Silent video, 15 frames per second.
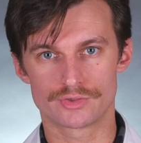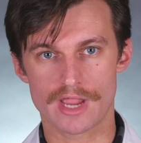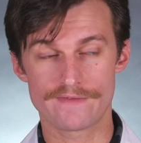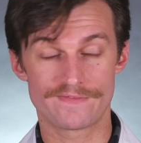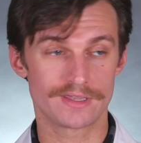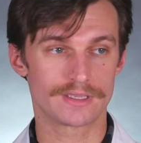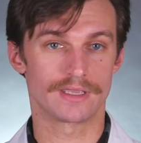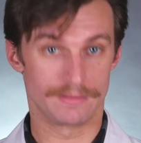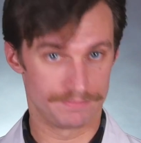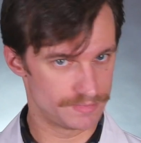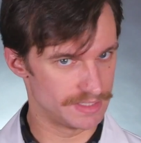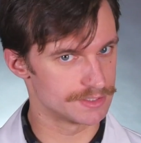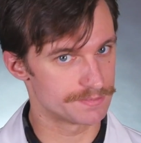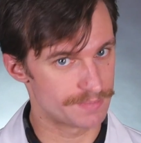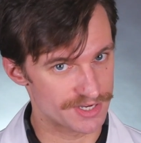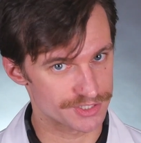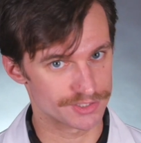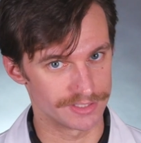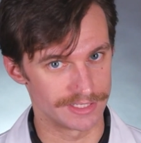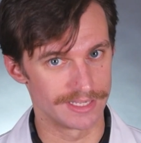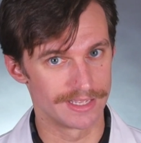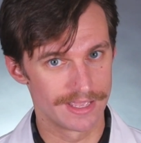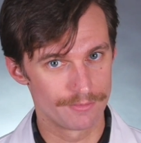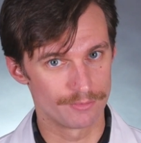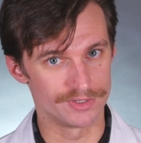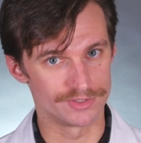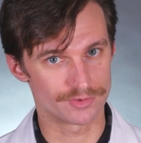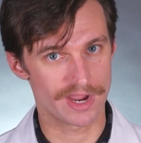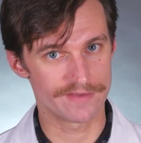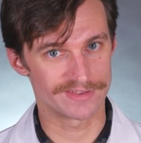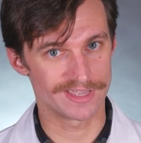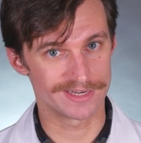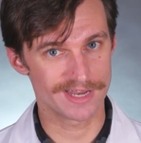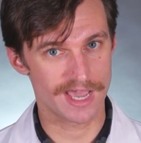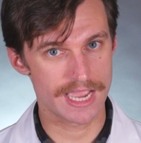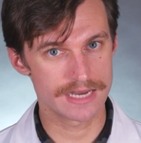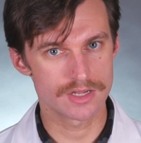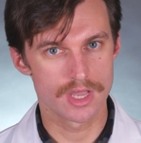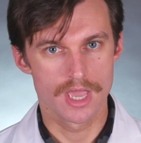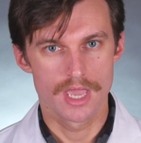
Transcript: traffic, especially when driving at night,